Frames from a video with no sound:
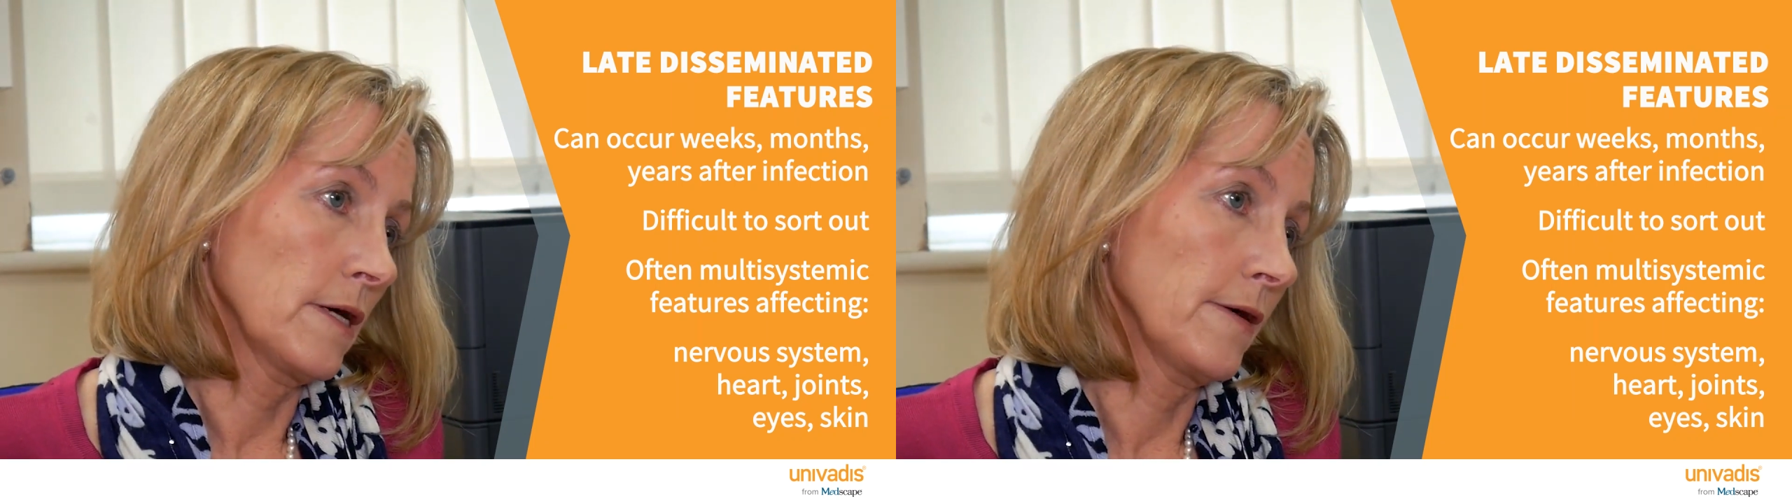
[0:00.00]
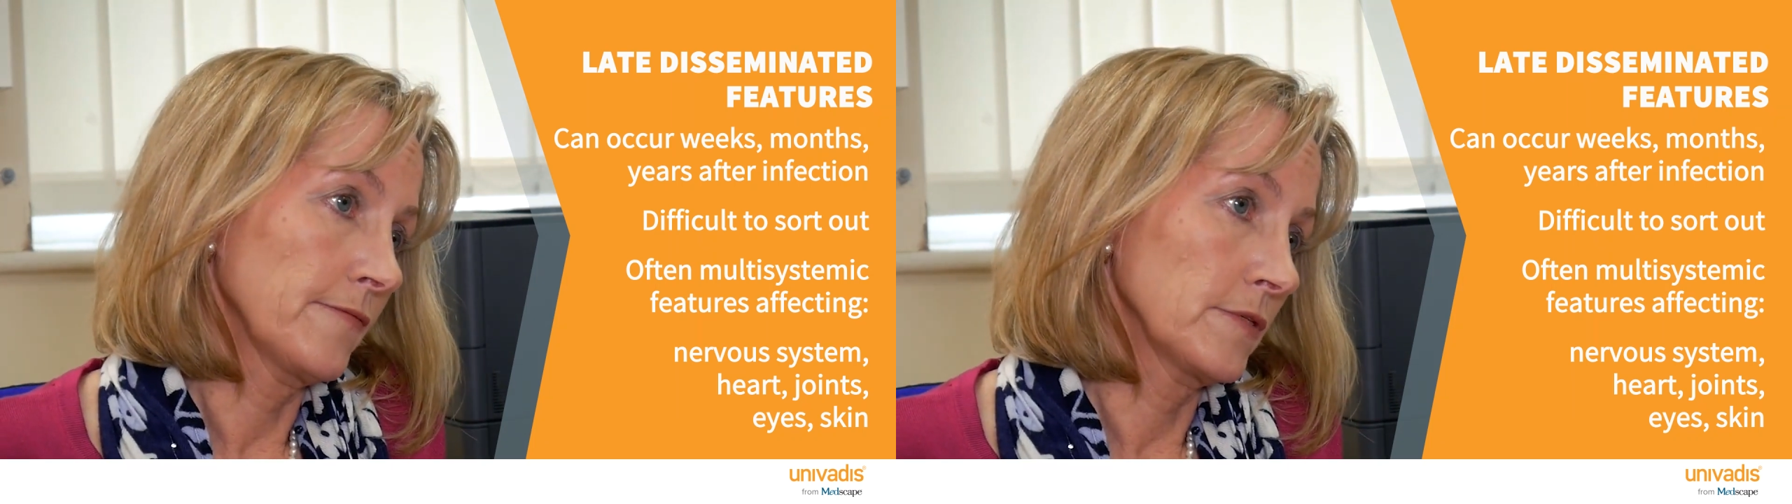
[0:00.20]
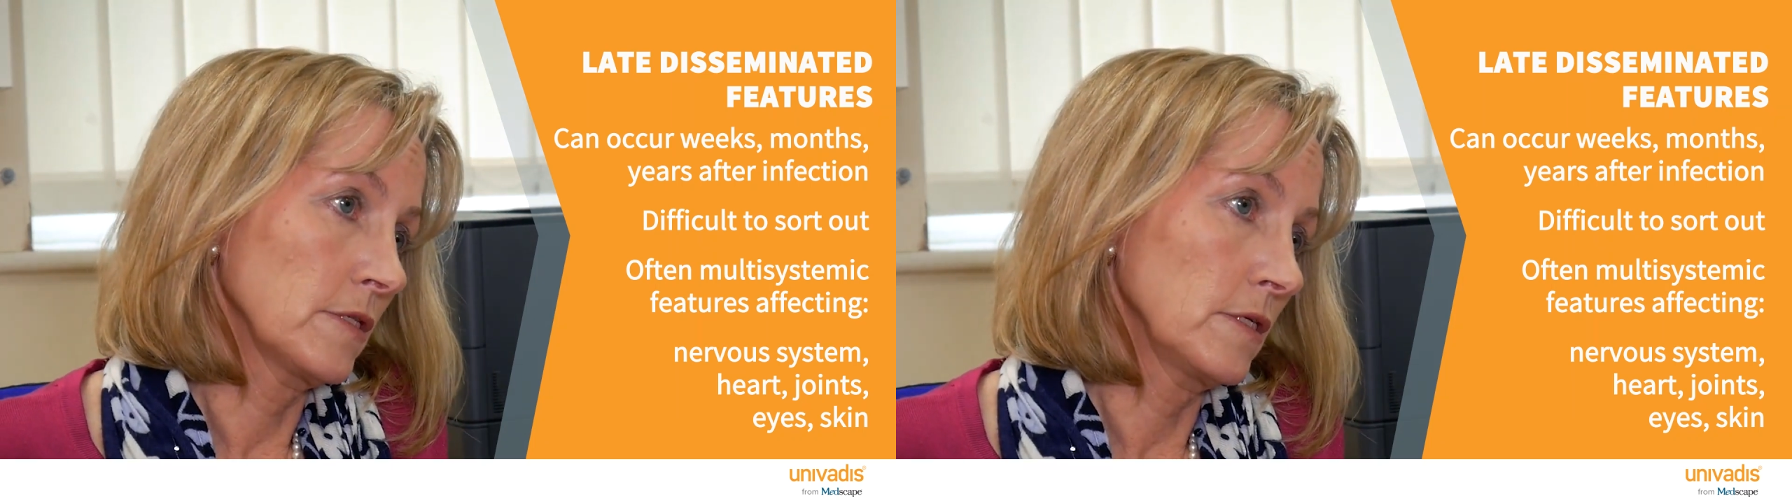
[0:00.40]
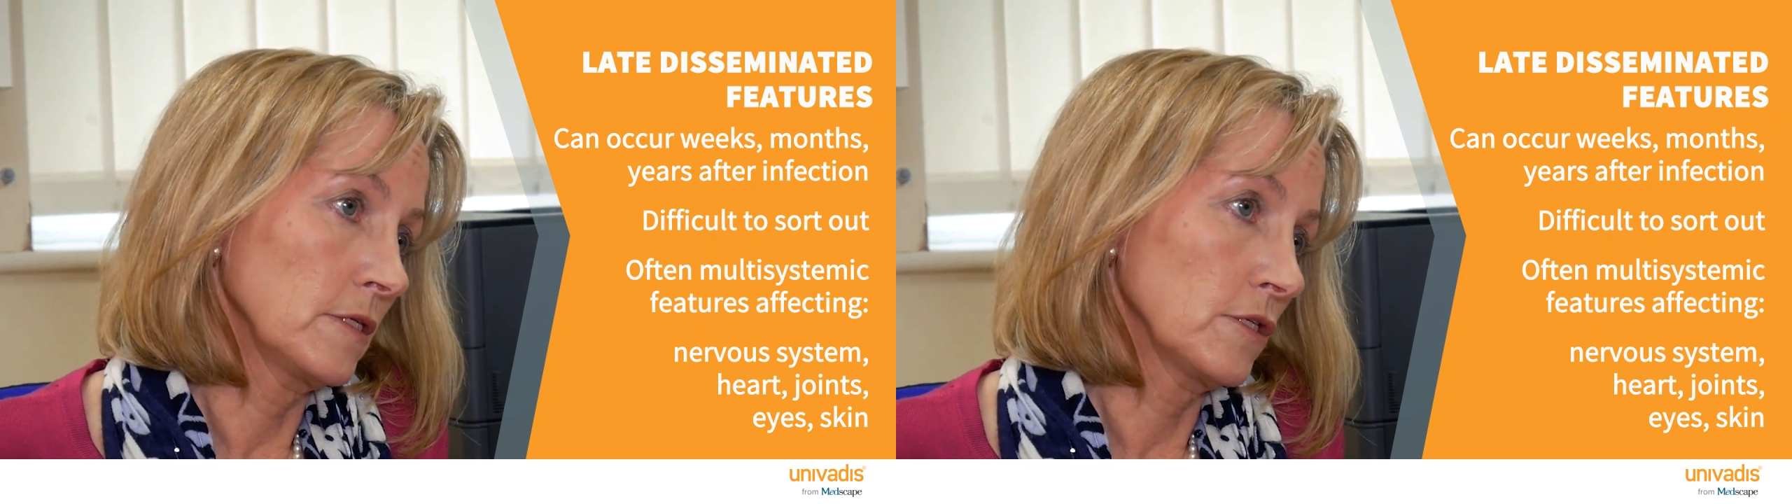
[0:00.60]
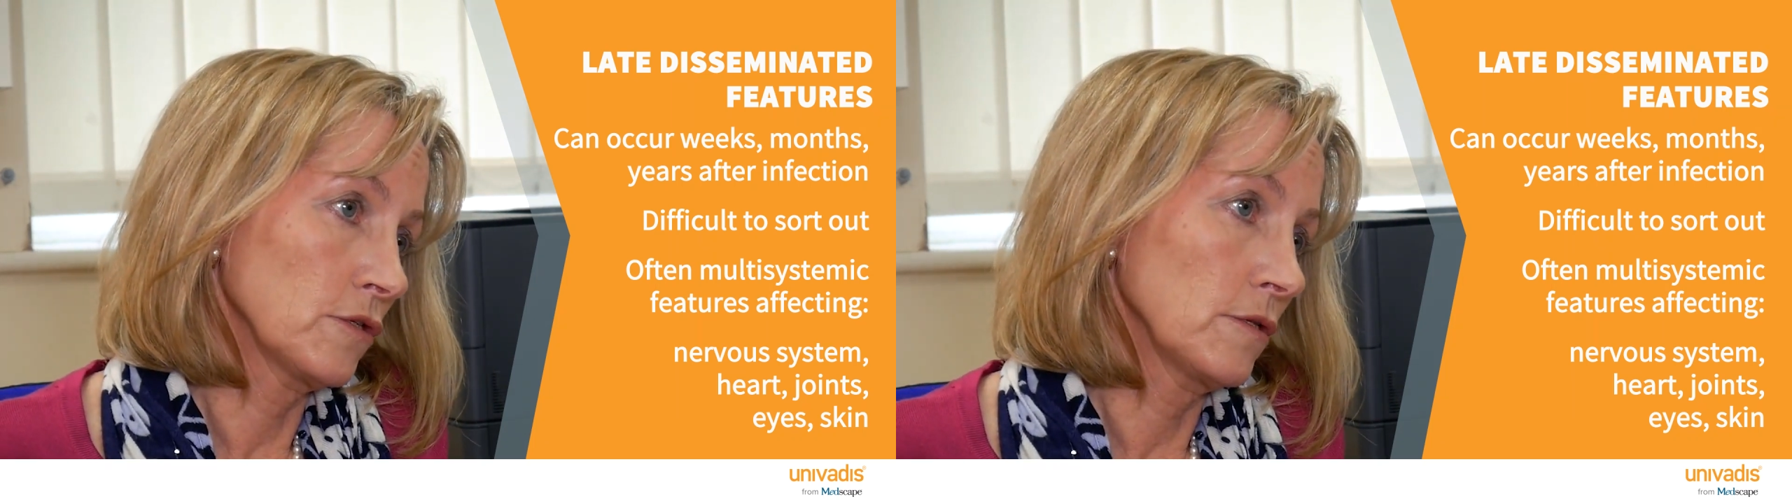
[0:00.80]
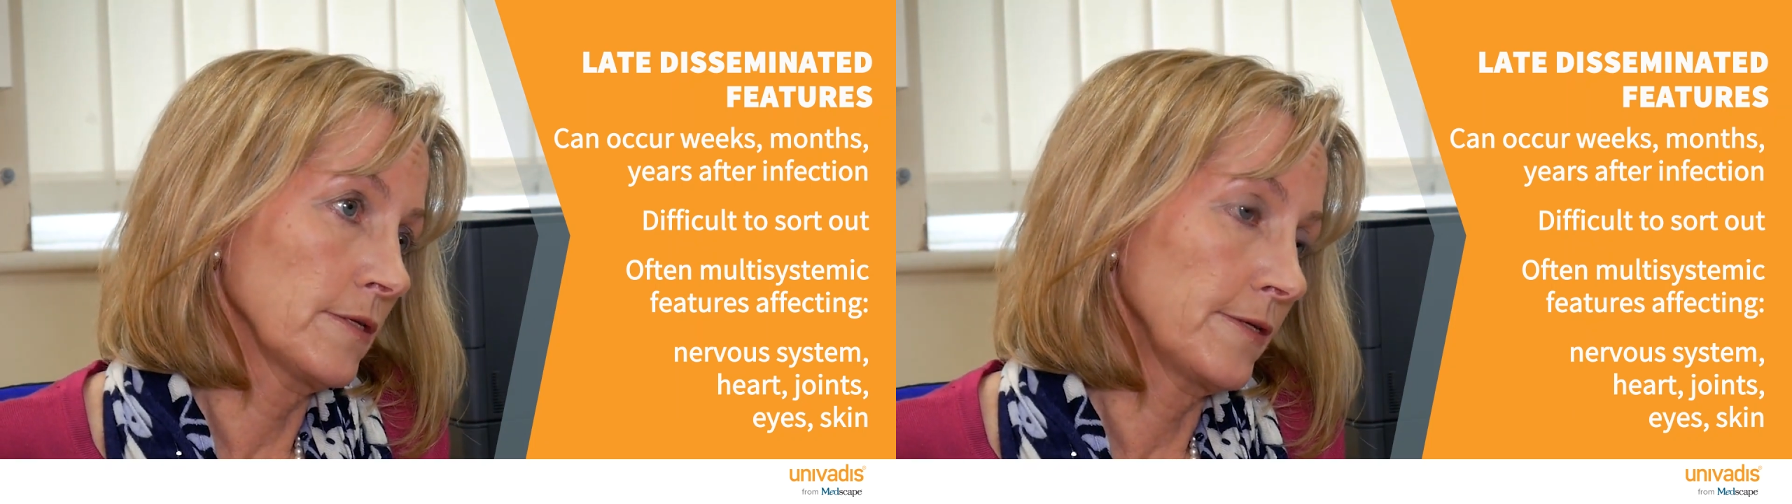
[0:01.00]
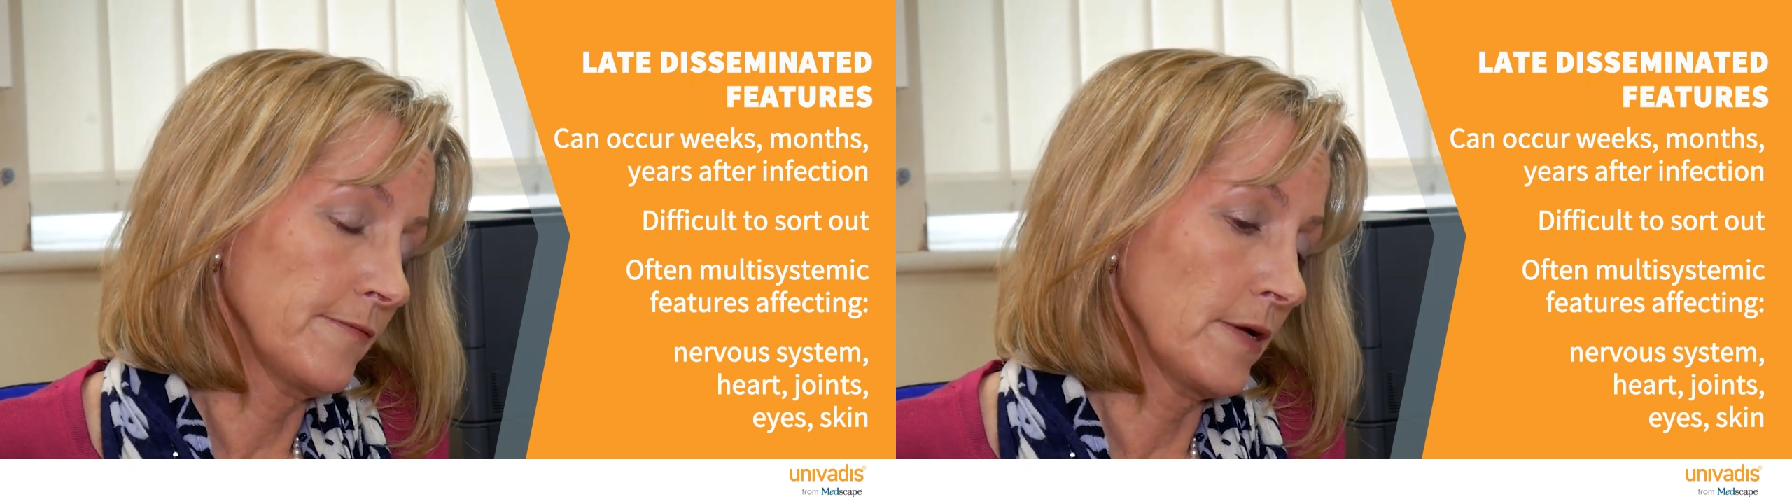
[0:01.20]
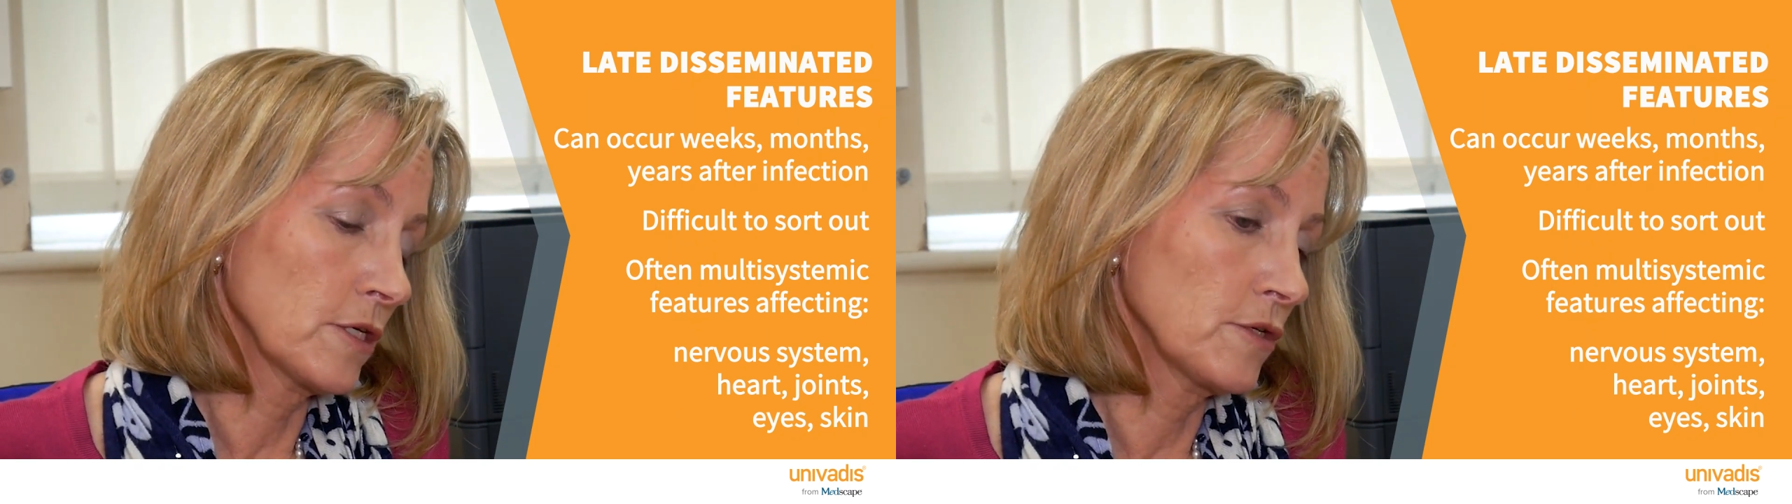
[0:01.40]
after the initial
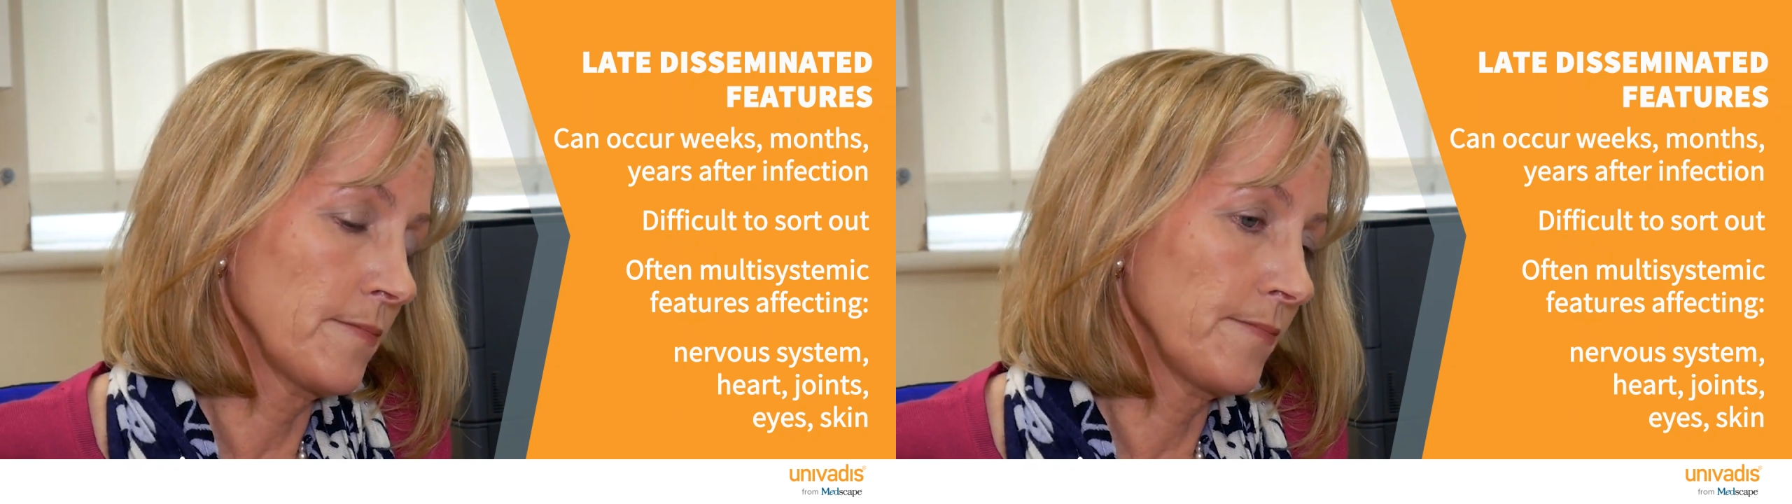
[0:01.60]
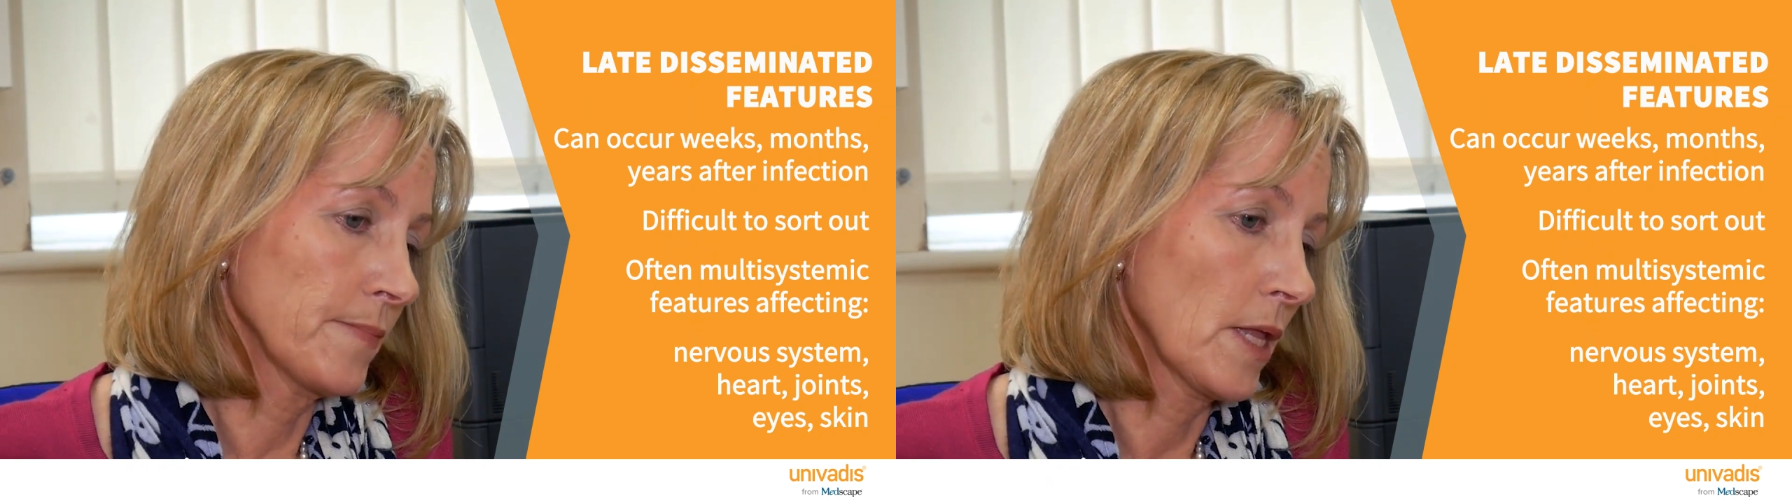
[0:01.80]
infection,